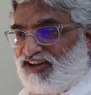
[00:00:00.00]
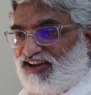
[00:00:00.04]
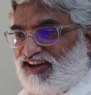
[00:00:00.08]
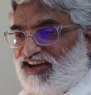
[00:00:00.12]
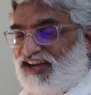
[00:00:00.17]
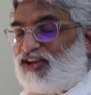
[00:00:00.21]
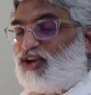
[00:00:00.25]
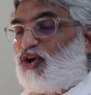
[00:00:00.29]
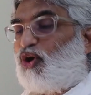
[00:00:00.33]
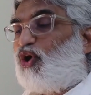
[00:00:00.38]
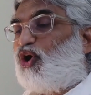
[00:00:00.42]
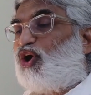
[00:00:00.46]

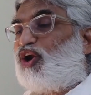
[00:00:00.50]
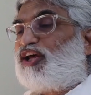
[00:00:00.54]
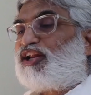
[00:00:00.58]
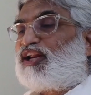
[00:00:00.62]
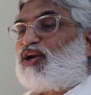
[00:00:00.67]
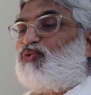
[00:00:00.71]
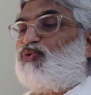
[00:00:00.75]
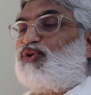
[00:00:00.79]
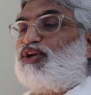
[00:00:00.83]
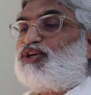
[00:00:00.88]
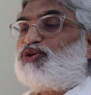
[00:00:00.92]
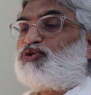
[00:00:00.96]
And all
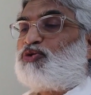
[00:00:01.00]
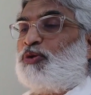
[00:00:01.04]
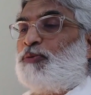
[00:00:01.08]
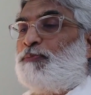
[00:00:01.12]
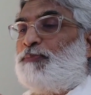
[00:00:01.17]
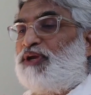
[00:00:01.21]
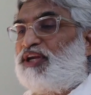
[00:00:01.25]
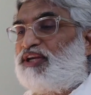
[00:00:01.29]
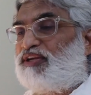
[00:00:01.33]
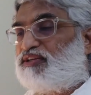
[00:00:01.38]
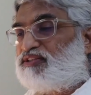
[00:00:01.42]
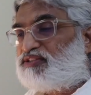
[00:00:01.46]
around it could
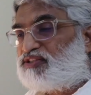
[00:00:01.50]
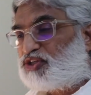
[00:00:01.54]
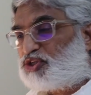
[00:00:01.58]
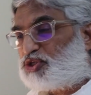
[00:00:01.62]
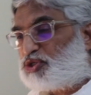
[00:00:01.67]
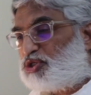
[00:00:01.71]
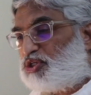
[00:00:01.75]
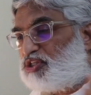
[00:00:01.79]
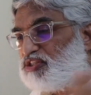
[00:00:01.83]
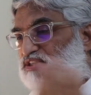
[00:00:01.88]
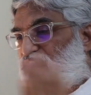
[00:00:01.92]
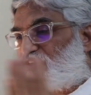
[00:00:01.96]
be
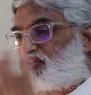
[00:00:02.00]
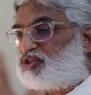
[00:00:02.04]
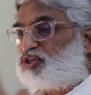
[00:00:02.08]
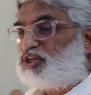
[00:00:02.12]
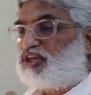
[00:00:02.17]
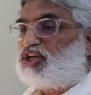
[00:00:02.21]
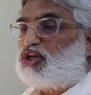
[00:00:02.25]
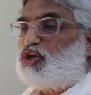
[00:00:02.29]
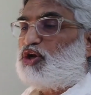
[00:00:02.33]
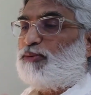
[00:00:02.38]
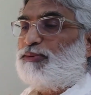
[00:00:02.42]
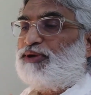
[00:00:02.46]

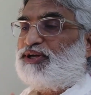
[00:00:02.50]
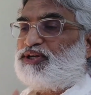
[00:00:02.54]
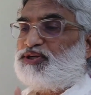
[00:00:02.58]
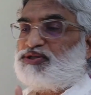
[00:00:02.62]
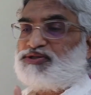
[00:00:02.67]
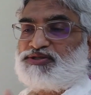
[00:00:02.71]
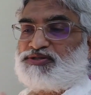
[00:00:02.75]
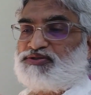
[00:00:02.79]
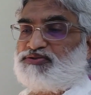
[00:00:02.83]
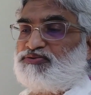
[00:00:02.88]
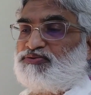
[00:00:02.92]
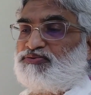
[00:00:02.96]
60
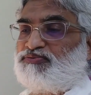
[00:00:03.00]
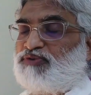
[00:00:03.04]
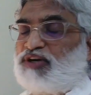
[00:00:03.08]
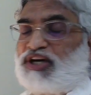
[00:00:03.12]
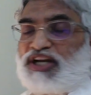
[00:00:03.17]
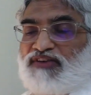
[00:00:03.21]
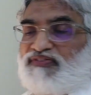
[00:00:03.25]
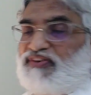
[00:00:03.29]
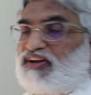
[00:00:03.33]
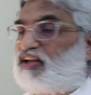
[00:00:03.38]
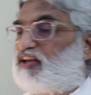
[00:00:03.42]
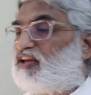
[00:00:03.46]
kilometers.
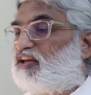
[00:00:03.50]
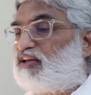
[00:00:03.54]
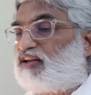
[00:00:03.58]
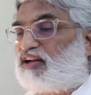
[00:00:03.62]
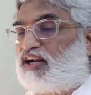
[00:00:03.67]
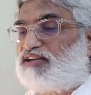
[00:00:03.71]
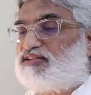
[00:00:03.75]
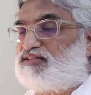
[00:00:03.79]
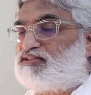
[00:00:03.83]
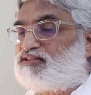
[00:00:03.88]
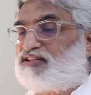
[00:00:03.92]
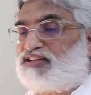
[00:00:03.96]
Wherever he
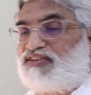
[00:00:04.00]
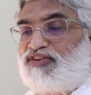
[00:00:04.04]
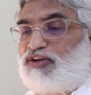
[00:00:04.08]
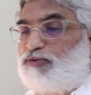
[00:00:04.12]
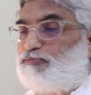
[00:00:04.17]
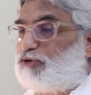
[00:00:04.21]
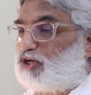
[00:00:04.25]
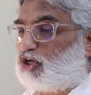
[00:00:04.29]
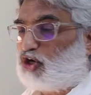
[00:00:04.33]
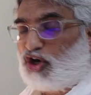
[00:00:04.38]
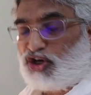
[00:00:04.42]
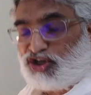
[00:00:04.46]
runs, he
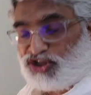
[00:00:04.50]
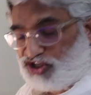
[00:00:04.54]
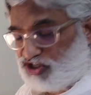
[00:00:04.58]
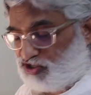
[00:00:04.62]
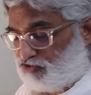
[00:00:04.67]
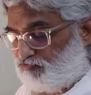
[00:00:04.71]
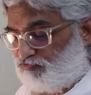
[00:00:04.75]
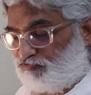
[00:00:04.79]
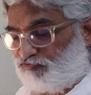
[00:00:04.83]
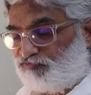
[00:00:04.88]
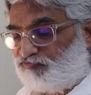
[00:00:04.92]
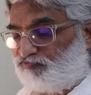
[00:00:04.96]
will be caught.
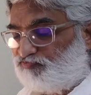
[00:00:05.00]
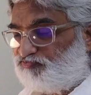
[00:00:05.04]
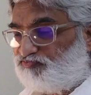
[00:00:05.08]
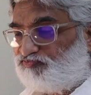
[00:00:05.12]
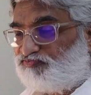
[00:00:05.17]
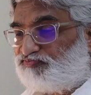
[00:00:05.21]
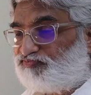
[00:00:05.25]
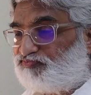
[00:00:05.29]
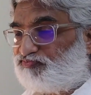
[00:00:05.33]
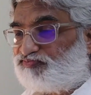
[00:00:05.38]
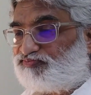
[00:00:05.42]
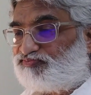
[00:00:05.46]

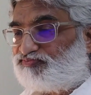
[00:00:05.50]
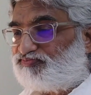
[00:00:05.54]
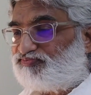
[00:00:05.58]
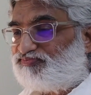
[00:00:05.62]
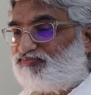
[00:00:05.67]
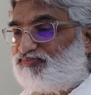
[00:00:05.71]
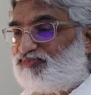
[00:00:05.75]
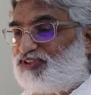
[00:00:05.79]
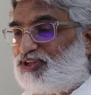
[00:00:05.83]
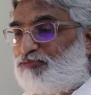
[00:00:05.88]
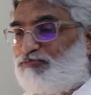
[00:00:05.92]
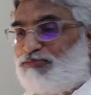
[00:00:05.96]

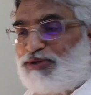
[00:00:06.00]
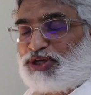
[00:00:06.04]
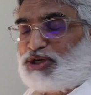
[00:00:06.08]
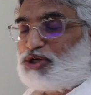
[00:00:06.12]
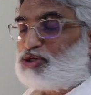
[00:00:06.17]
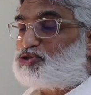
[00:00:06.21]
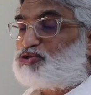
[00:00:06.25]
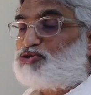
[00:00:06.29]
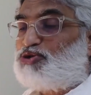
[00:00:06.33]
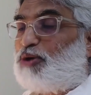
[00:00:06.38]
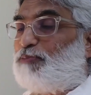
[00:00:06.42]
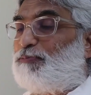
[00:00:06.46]

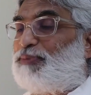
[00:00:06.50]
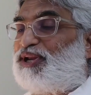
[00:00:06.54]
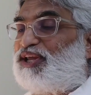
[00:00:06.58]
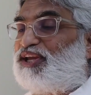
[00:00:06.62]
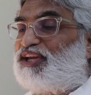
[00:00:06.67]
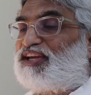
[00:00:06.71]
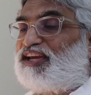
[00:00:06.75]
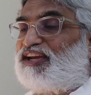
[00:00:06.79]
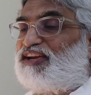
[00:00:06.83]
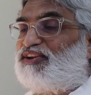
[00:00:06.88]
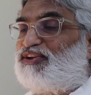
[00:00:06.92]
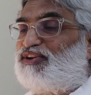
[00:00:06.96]
Because
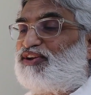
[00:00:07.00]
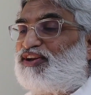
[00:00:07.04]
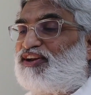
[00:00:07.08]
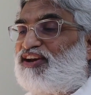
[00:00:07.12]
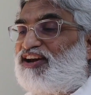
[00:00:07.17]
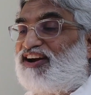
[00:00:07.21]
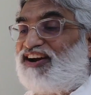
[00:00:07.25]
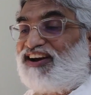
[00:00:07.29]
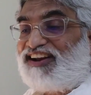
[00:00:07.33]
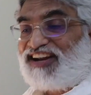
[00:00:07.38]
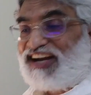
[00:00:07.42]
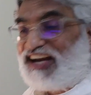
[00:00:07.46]
nobody can
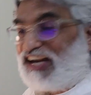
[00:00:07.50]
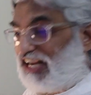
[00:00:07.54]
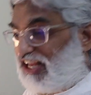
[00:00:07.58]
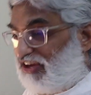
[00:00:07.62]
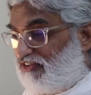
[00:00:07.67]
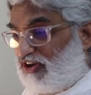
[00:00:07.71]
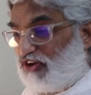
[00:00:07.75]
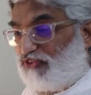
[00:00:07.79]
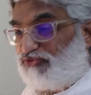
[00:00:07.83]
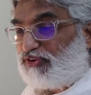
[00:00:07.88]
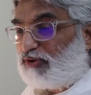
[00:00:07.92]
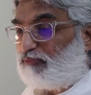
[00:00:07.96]
run
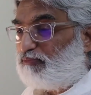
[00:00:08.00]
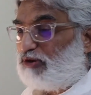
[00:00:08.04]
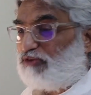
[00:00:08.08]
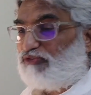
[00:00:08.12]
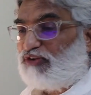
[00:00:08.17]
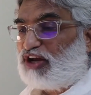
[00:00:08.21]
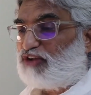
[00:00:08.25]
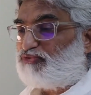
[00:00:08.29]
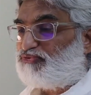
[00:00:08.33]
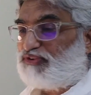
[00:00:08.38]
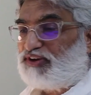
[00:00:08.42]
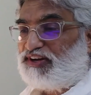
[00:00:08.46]
away from a
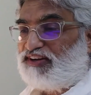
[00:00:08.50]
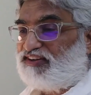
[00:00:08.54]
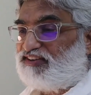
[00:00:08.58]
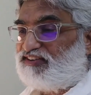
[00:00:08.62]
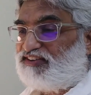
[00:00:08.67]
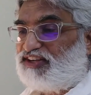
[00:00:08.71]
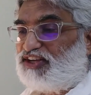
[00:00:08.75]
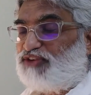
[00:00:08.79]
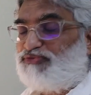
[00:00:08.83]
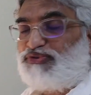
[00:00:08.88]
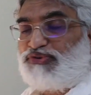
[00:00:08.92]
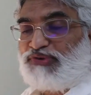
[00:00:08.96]
war field.
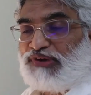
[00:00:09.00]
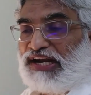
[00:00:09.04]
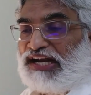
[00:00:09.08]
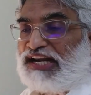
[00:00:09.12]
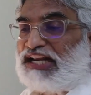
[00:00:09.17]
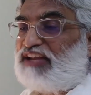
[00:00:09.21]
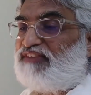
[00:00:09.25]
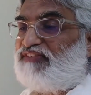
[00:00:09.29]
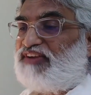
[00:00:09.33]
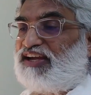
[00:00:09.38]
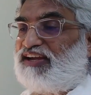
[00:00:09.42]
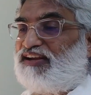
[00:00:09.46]
If you
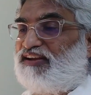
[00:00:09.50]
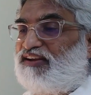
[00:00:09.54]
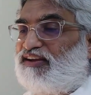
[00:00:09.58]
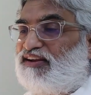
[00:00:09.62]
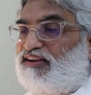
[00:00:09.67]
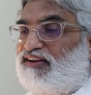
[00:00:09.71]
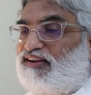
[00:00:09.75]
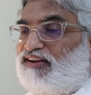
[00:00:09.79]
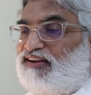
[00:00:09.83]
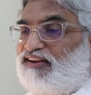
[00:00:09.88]
run away,